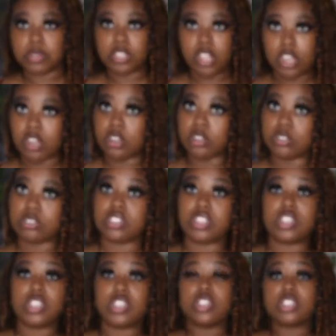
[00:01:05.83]
clothes.
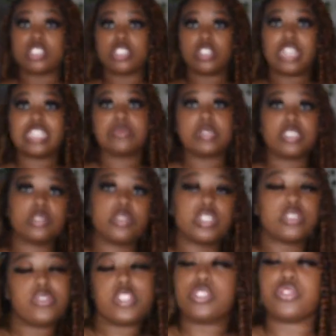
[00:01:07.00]
So that's basically what
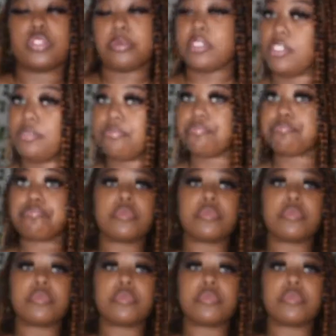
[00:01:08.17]
this video is going to be.